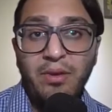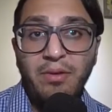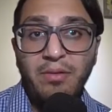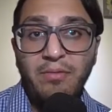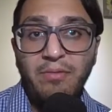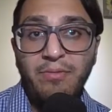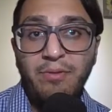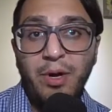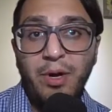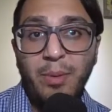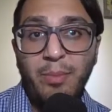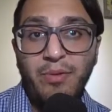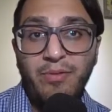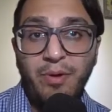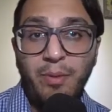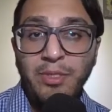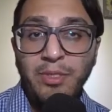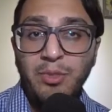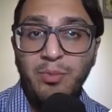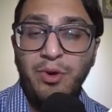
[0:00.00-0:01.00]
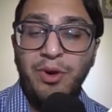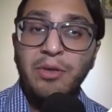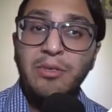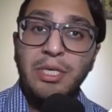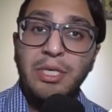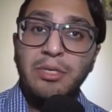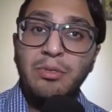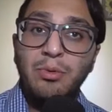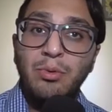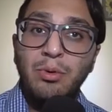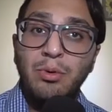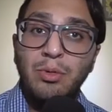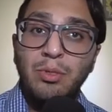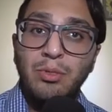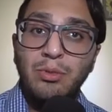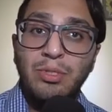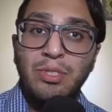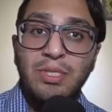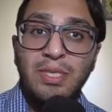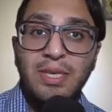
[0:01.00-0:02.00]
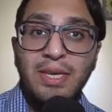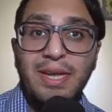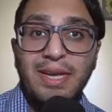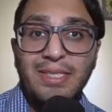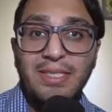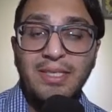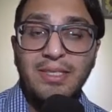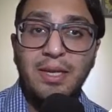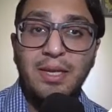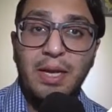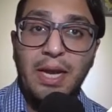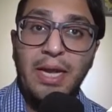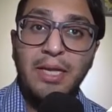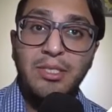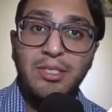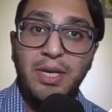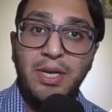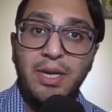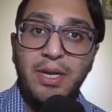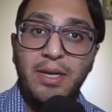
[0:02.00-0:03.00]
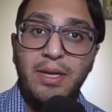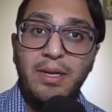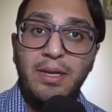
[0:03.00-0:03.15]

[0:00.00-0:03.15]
for a performance monitoring tool to see an SSL handshake